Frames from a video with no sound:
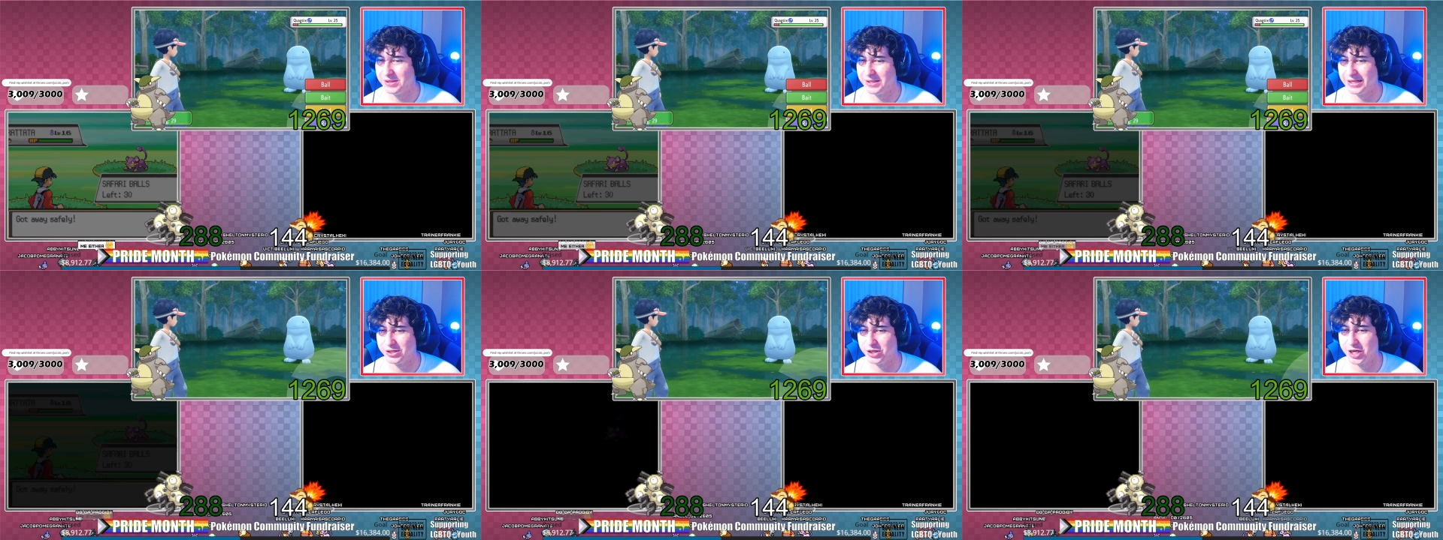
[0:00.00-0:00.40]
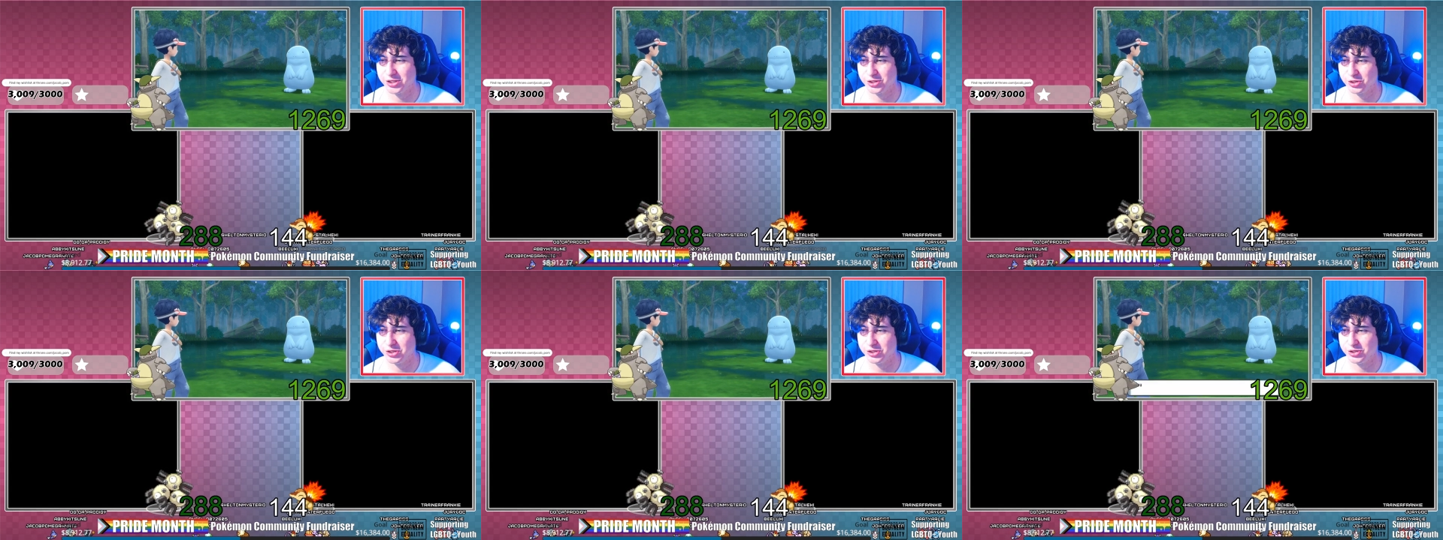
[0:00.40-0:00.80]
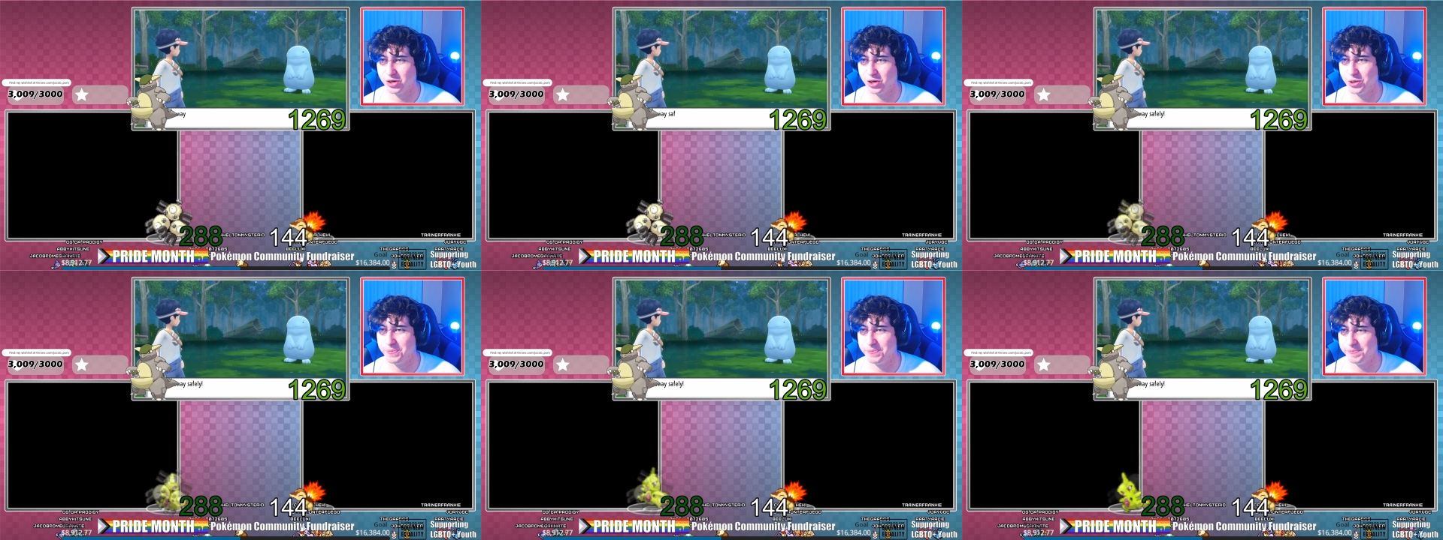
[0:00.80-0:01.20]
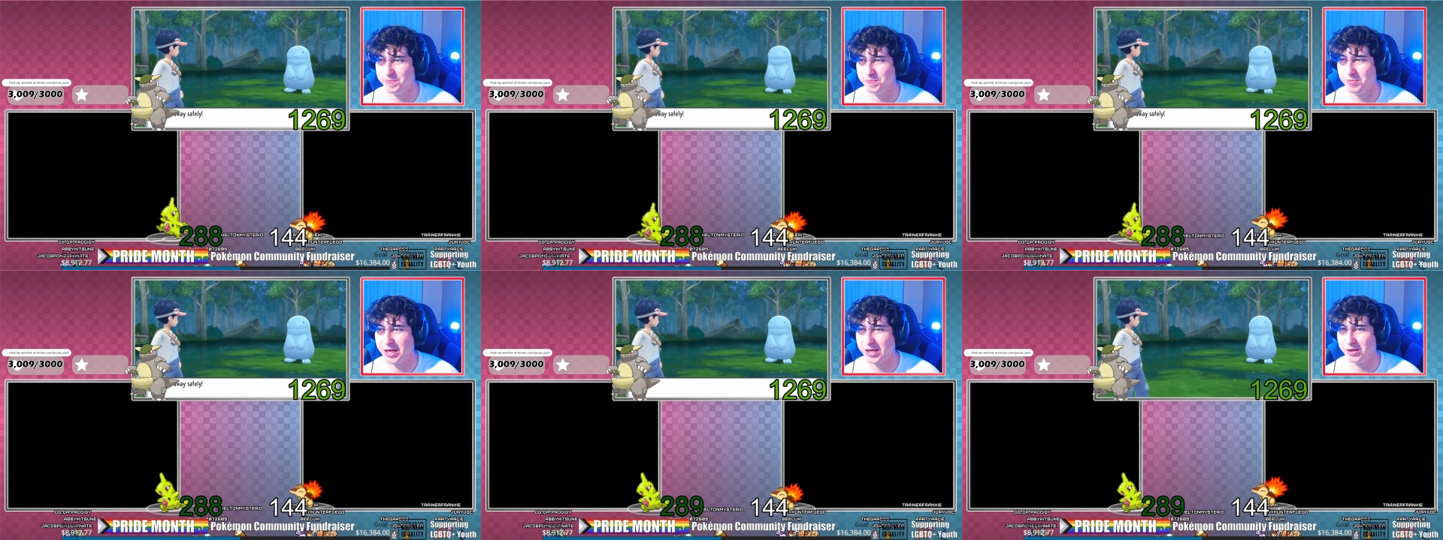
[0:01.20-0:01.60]
that you guys are gonna start
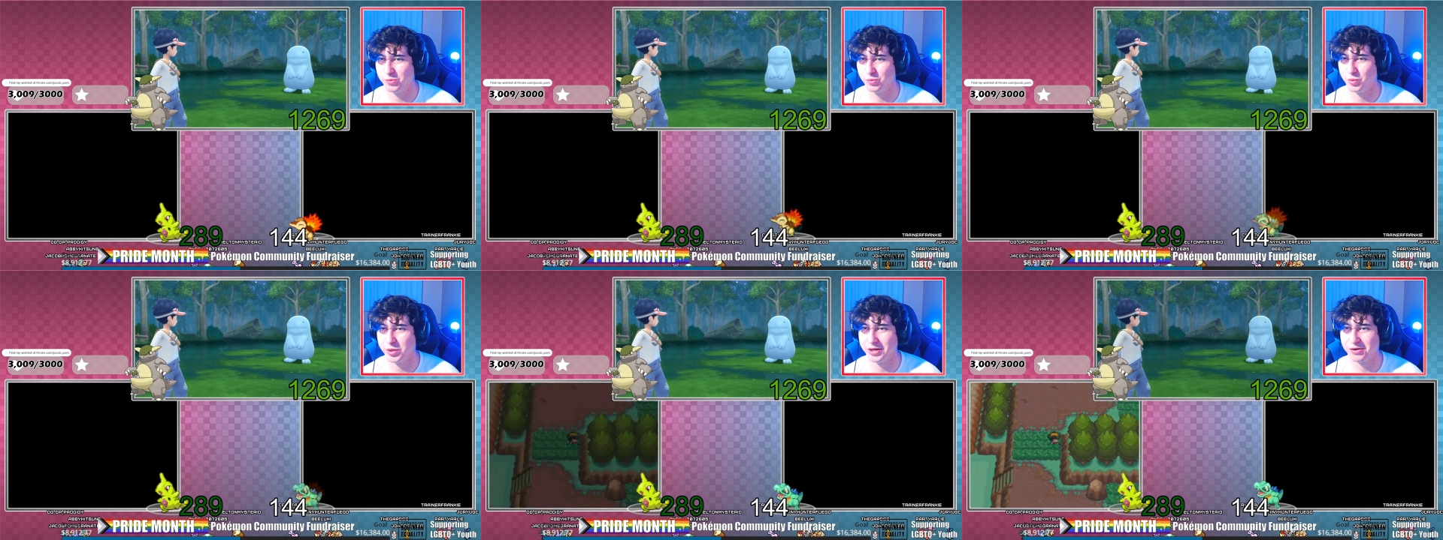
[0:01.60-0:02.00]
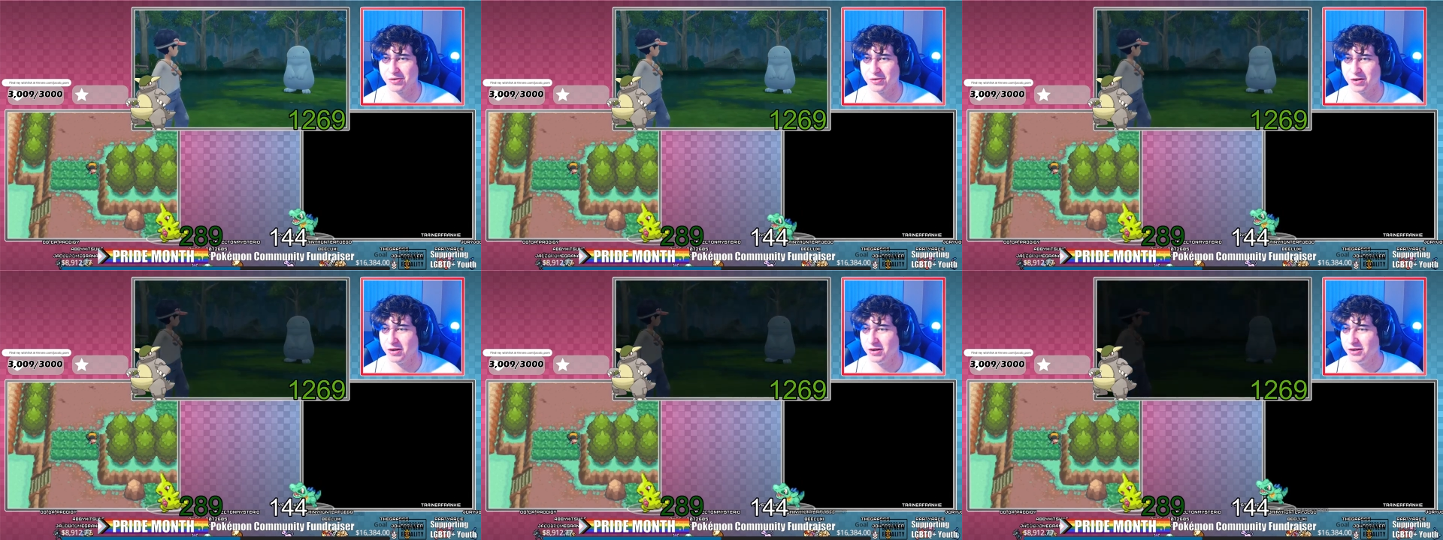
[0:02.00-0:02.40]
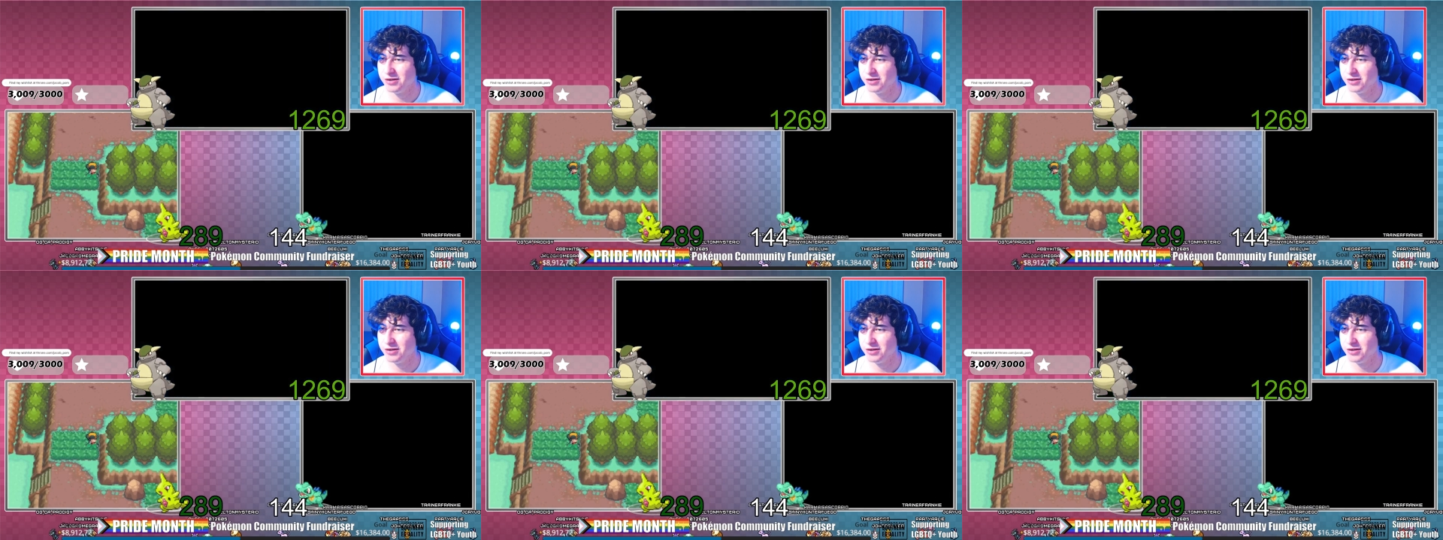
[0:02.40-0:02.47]
making weird